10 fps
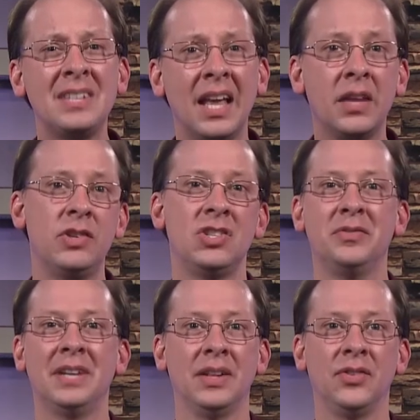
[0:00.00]
television
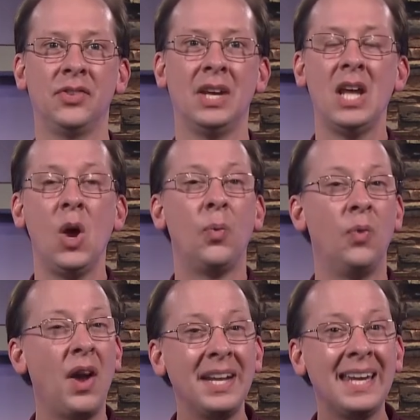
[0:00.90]
events,
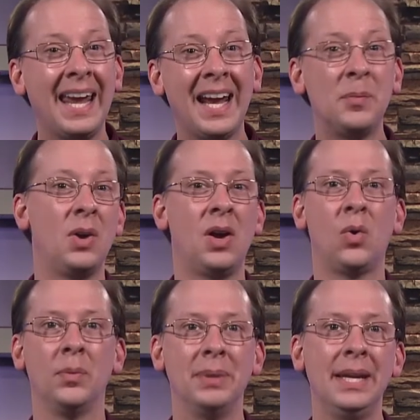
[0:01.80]
running camera,
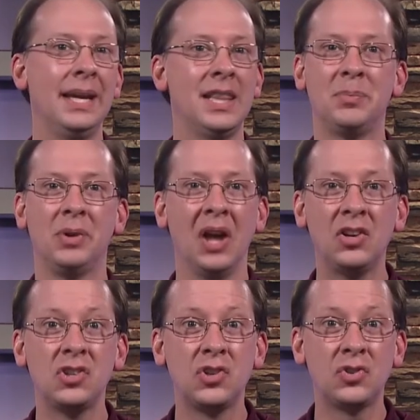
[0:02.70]
or being in the
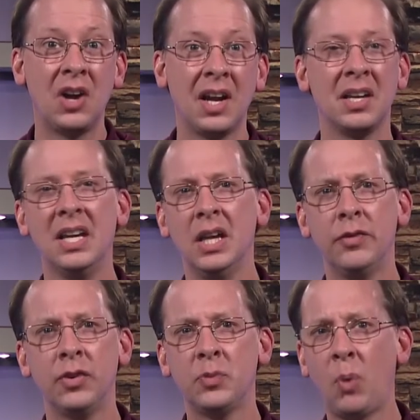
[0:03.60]
production truck
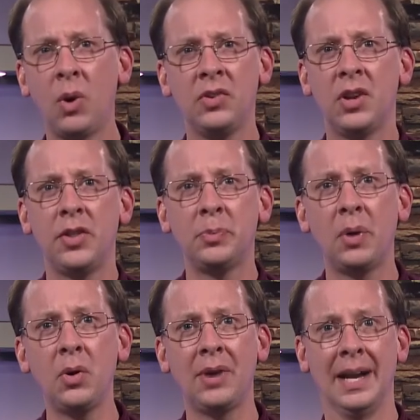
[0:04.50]
for sports and other
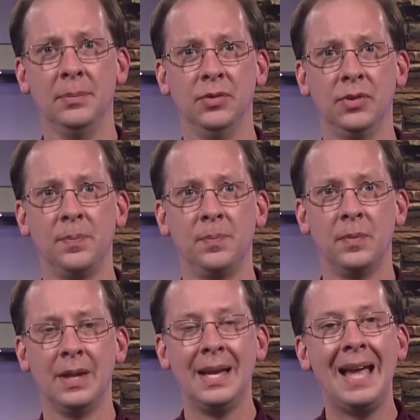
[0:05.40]
programs.
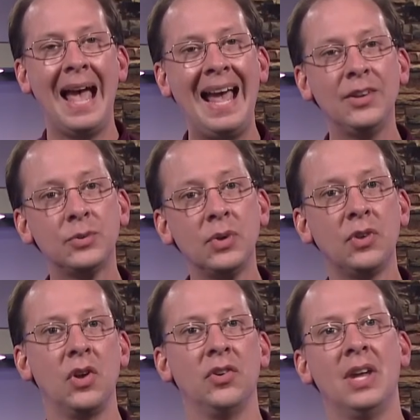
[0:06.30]
As a
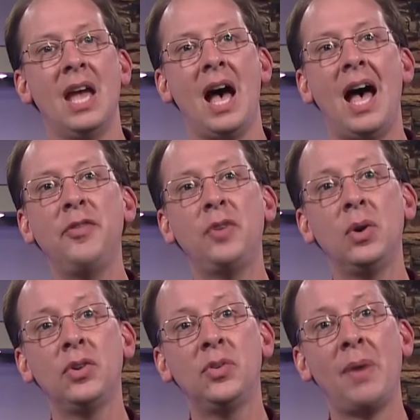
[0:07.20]
result, I
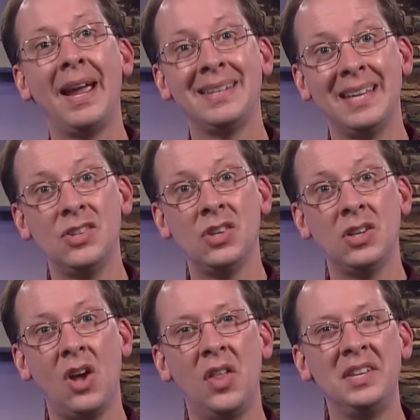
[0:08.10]
focused my
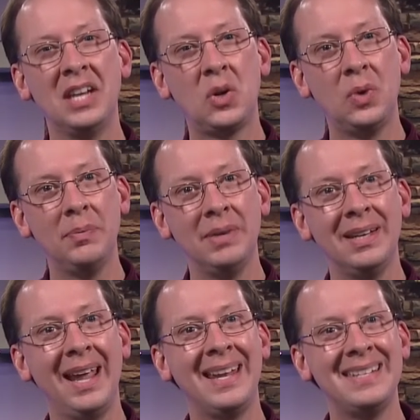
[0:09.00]
attention on the
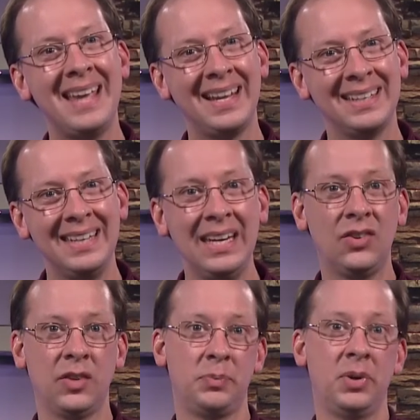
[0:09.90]
equipment and
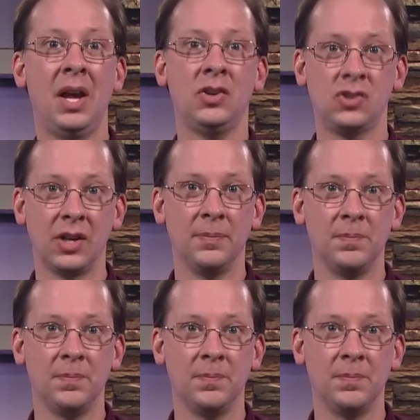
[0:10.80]
techniques of production.